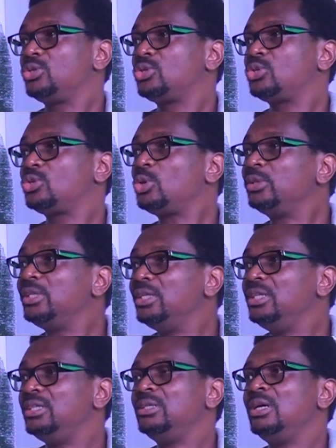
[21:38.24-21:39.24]

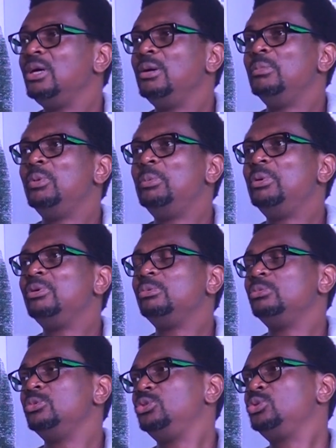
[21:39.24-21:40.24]
Suddenly, maybe
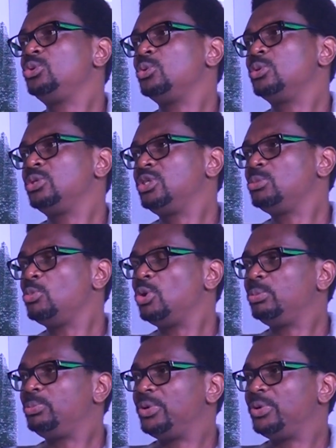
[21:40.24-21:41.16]
due to one small